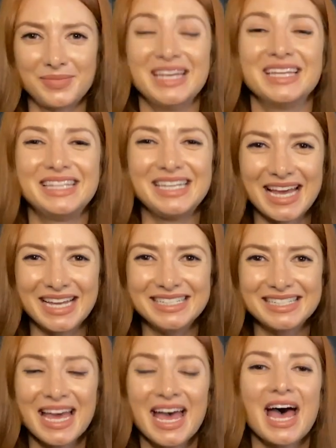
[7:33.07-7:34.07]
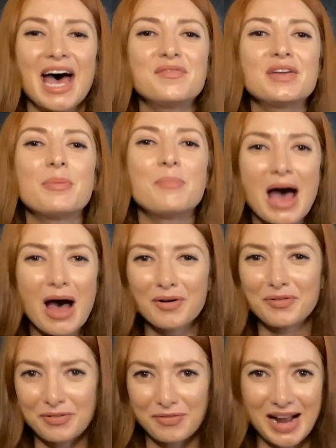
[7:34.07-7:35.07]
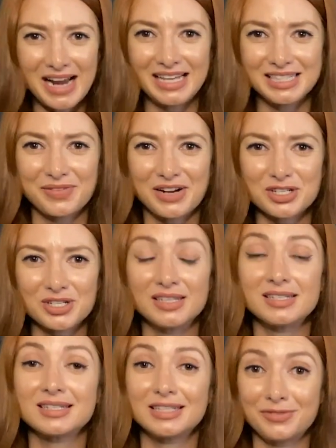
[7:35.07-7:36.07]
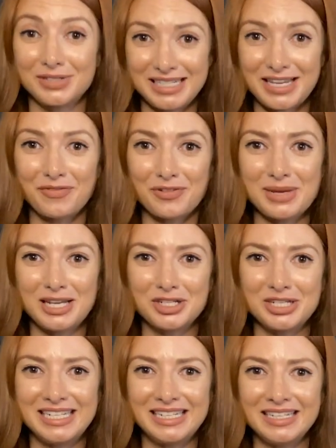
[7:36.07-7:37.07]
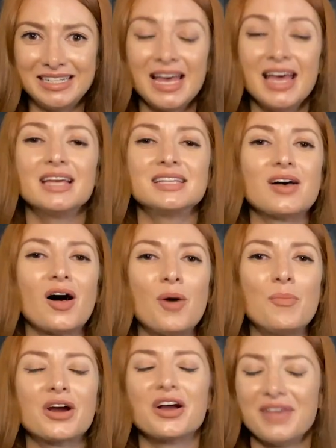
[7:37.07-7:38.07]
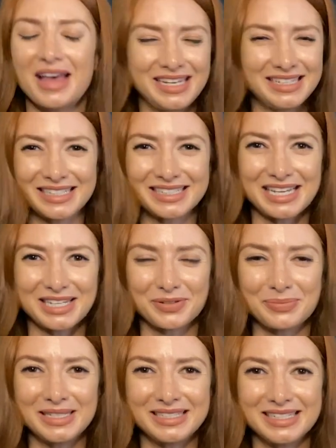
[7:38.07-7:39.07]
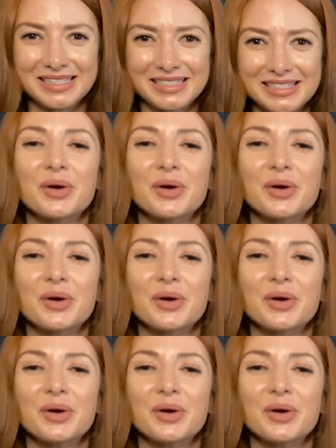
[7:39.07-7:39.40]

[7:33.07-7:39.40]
In the end, having a powerful finance function that delivers the information needed is a hallmark of any successful business.